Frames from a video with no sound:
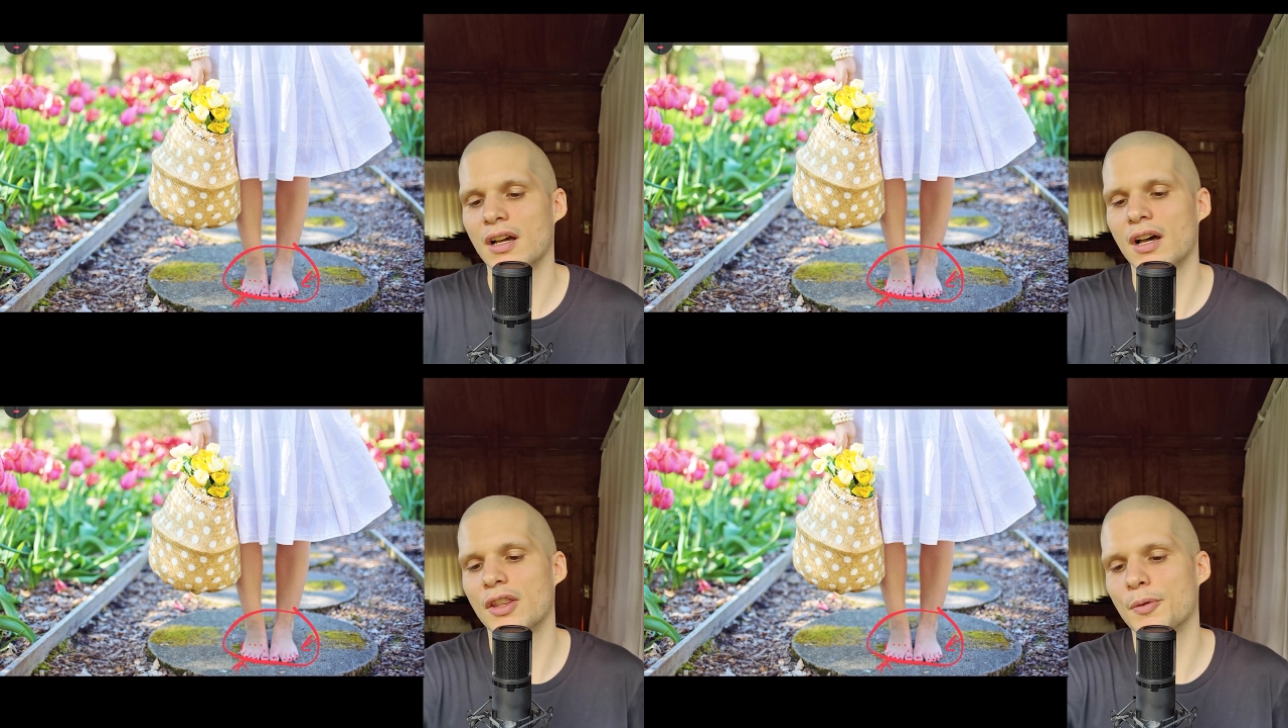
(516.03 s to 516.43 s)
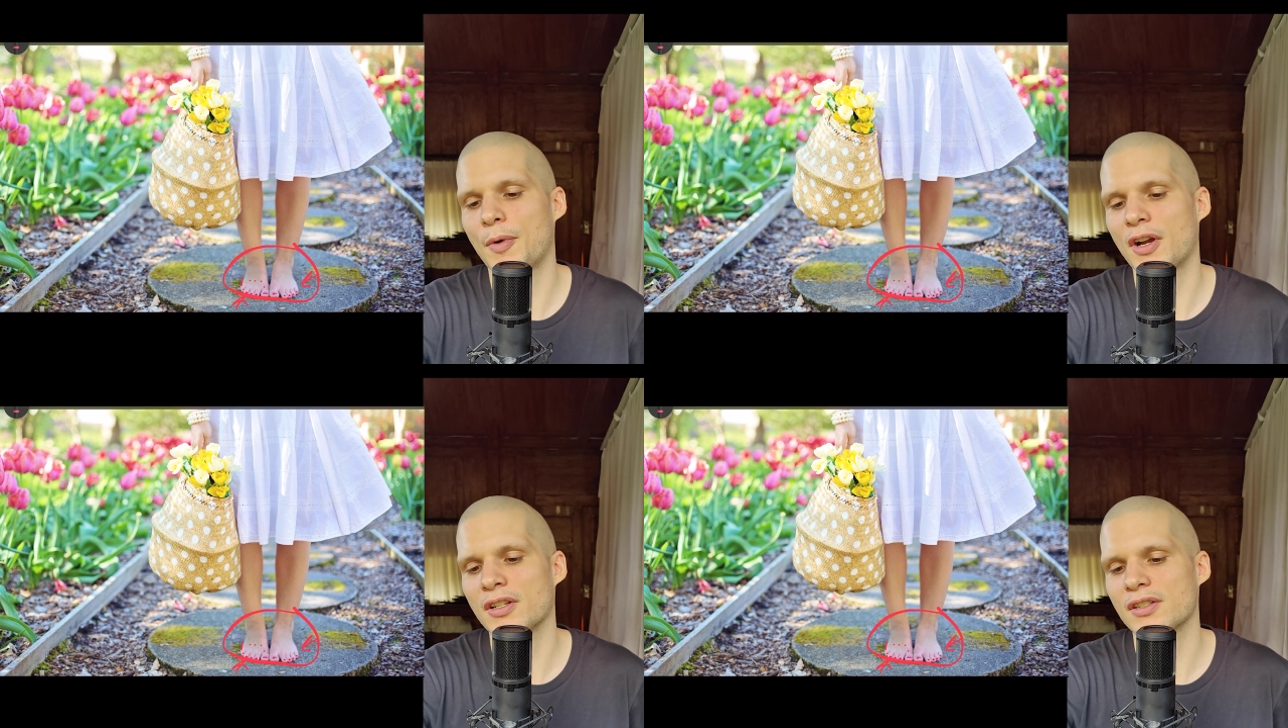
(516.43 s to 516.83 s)
Other
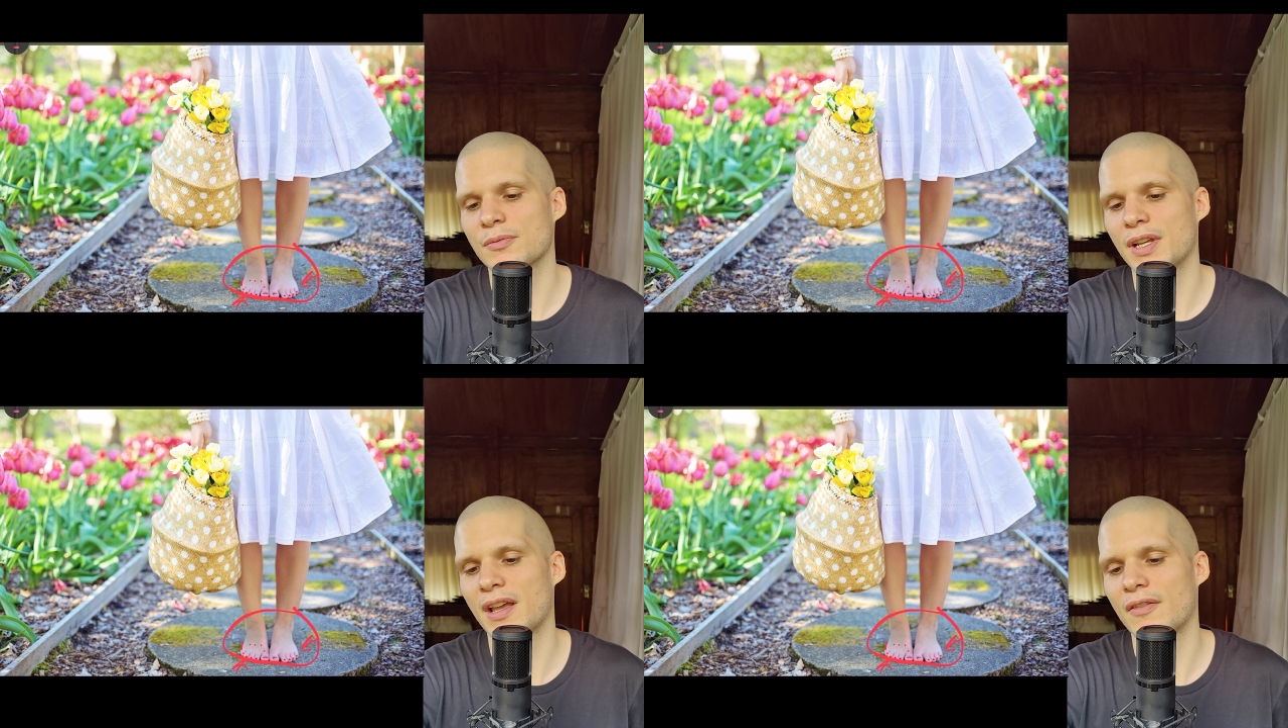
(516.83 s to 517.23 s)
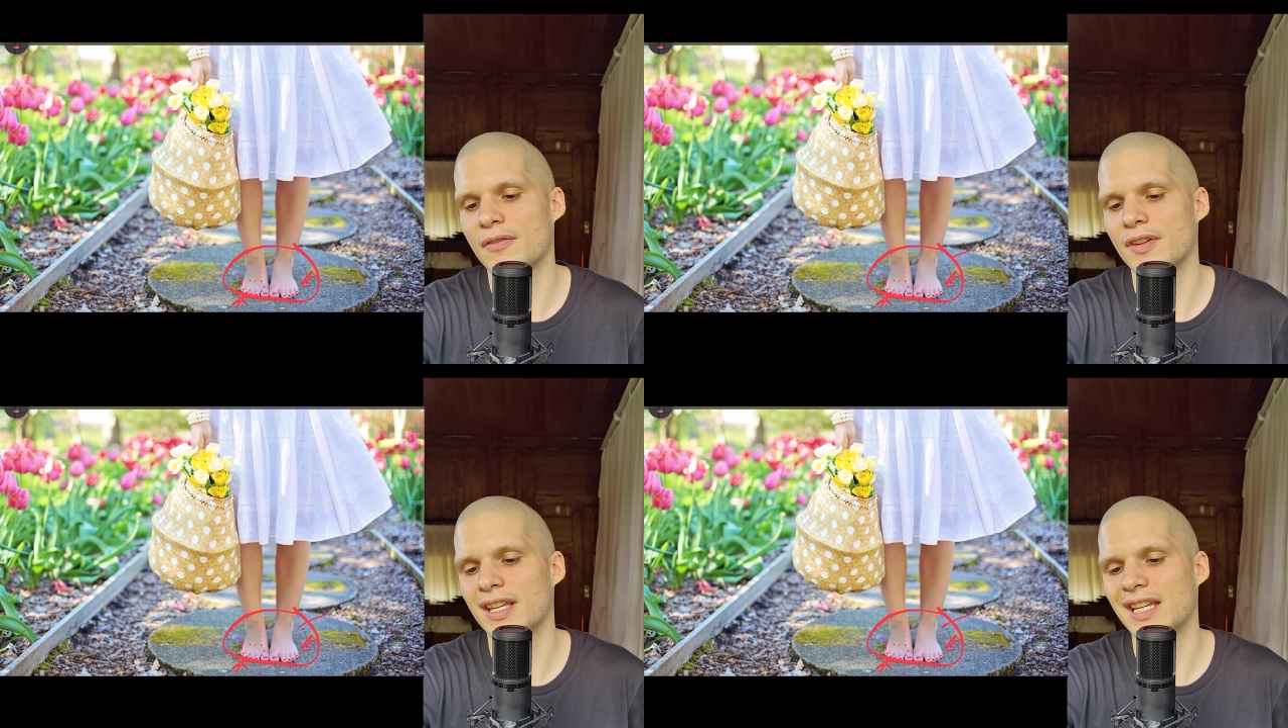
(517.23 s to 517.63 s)
parts, we
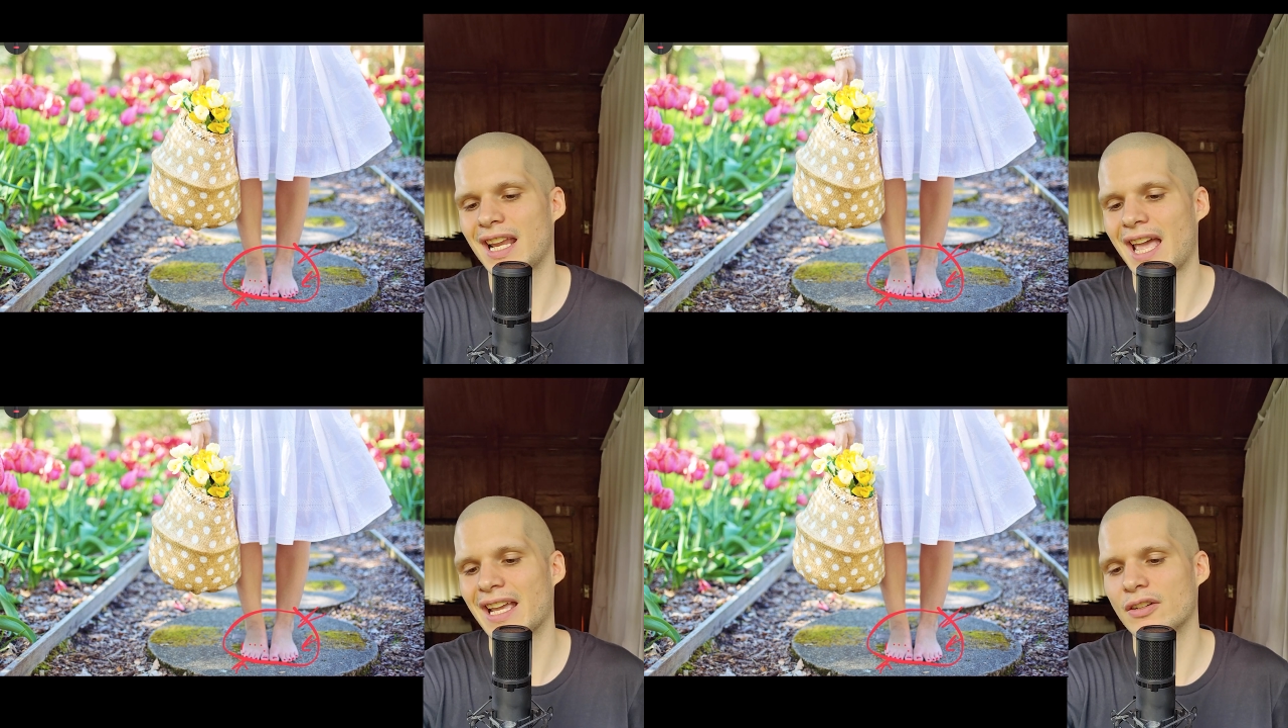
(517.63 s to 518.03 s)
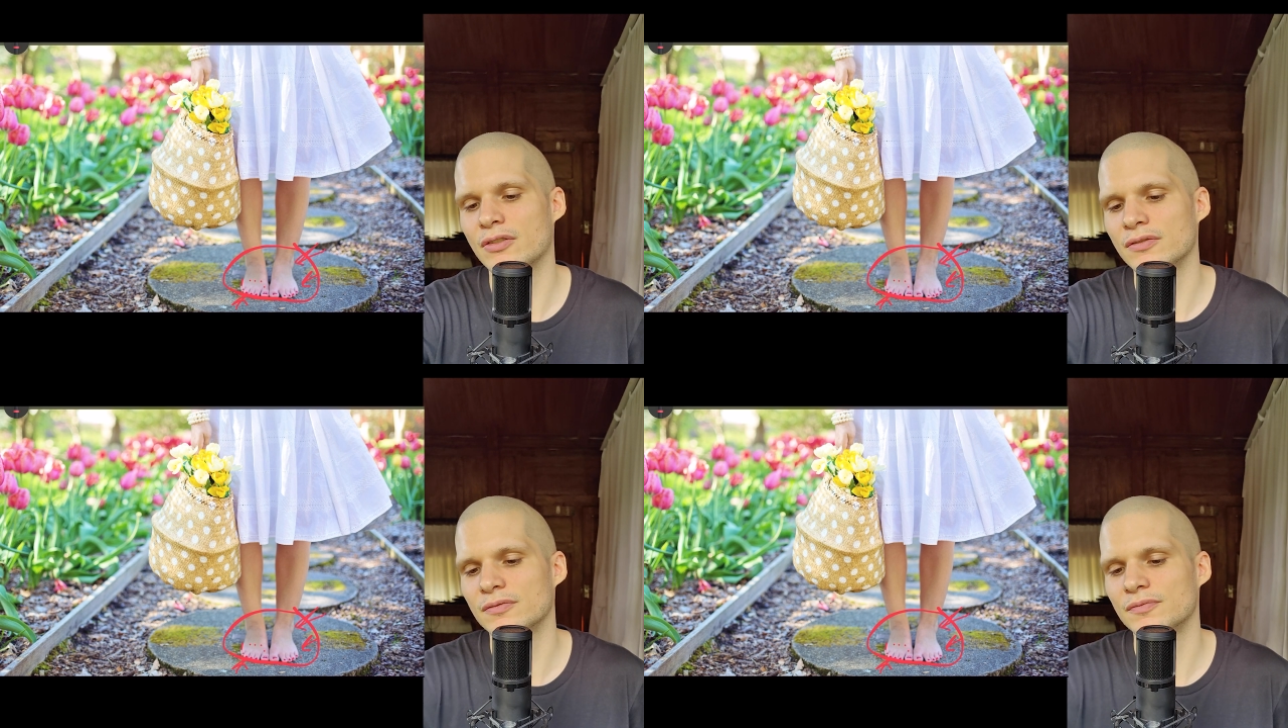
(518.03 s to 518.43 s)
have ankle.